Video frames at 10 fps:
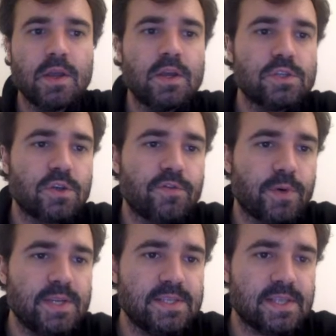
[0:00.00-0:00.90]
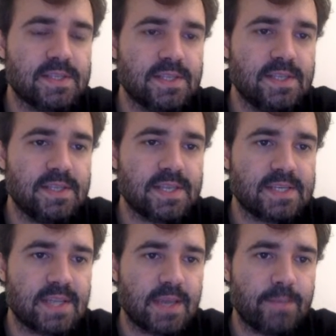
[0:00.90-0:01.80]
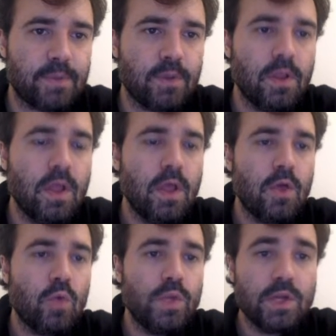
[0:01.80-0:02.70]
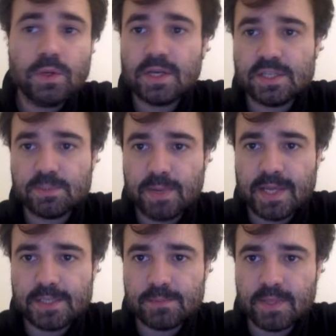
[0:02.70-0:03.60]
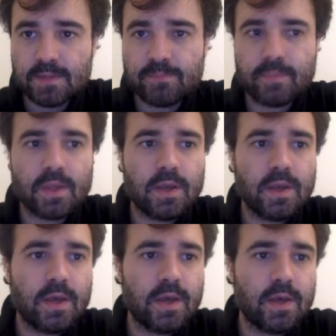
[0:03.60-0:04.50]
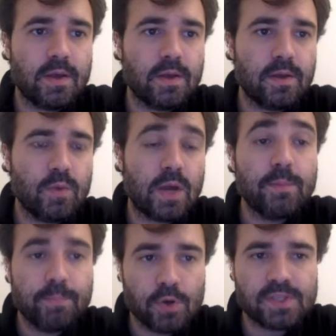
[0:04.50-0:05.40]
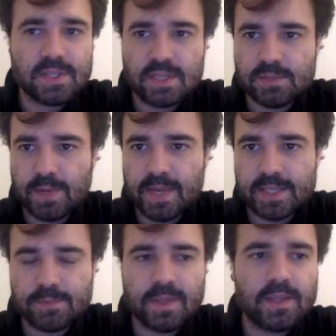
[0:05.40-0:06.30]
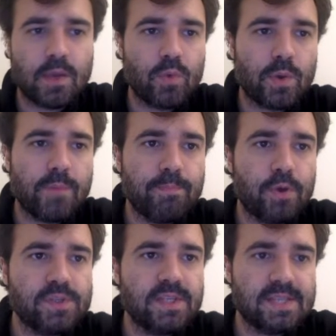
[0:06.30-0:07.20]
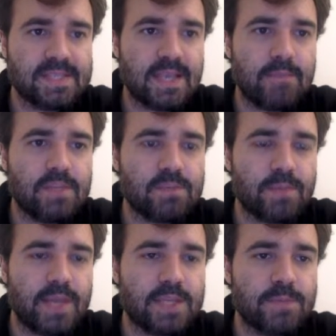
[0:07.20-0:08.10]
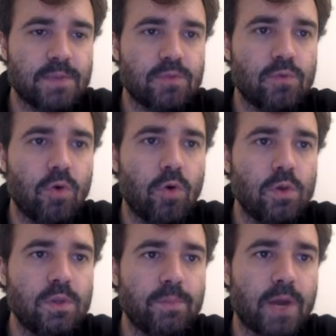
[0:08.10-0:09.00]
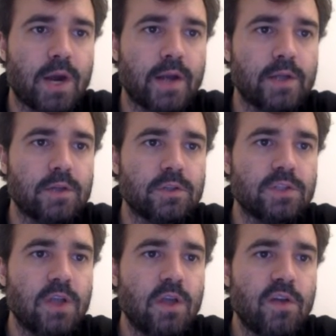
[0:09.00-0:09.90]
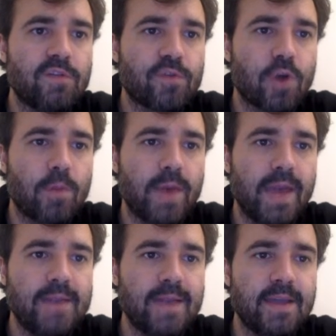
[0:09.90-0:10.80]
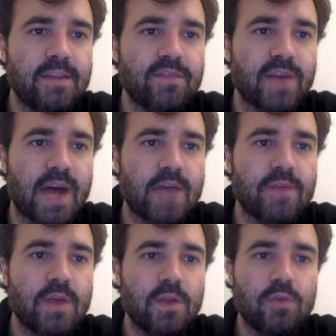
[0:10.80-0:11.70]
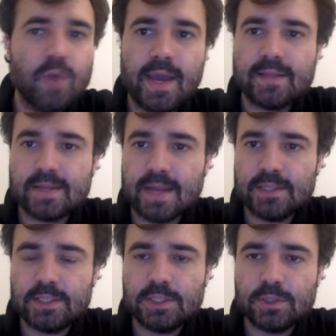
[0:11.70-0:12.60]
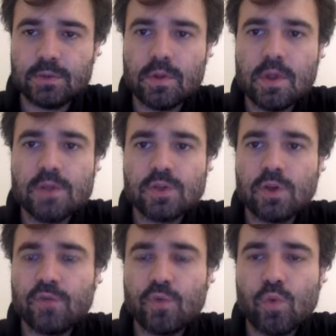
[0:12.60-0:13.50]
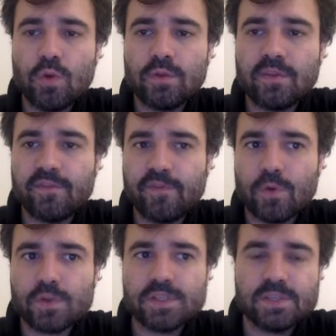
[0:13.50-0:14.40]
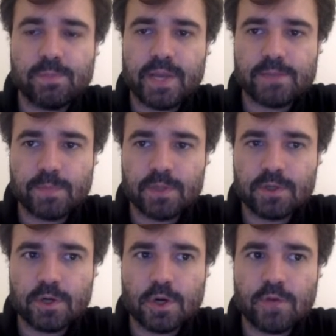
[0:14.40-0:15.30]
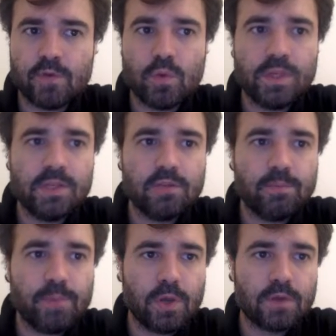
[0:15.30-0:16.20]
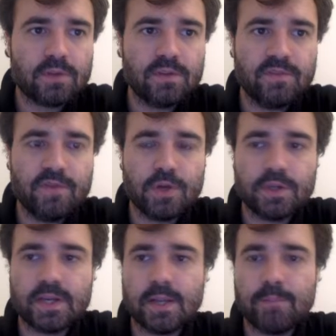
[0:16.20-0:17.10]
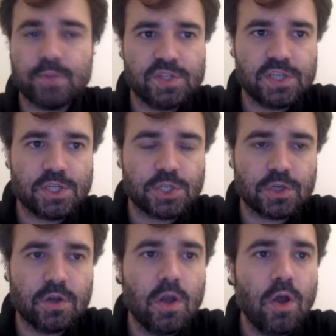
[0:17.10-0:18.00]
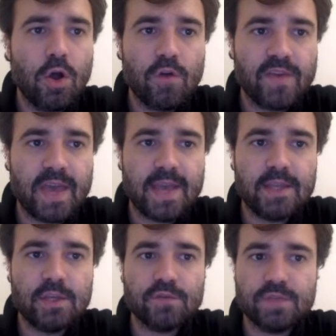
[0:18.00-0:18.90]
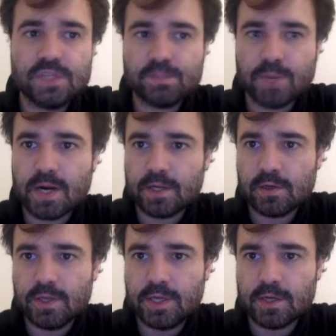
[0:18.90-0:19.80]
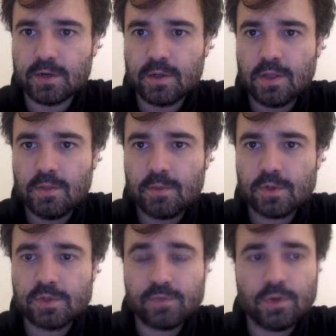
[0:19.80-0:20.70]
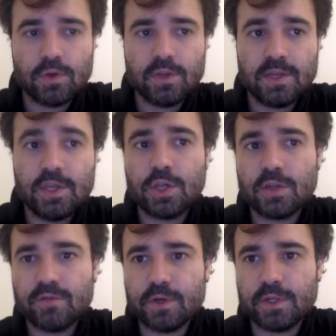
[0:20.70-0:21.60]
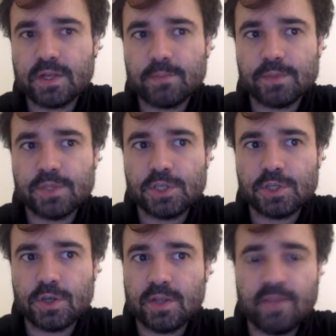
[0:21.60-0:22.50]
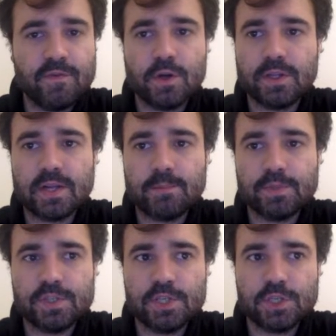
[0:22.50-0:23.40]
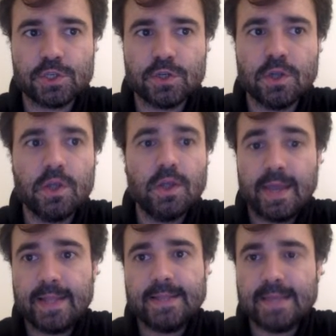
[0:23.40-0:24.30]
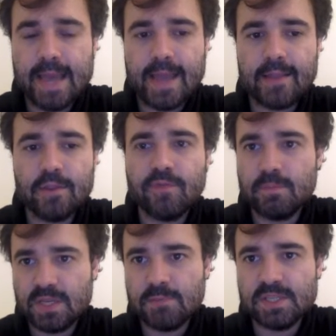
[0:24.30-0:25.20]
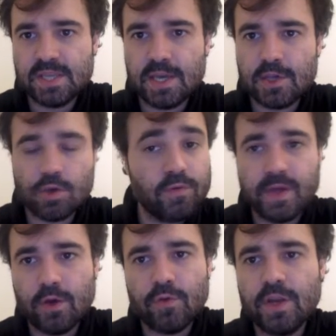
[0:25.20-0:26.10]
So, for instance, in this example, we know the displacement. We are imposing the displacement, and we are imposing the same displacement to all the particles from 885 to 892. So if we want the force displacement curve, we need to plot the vertical position of any of these particles here. Because if we know the initial vertical position and the vertical position at the end of a minimization of an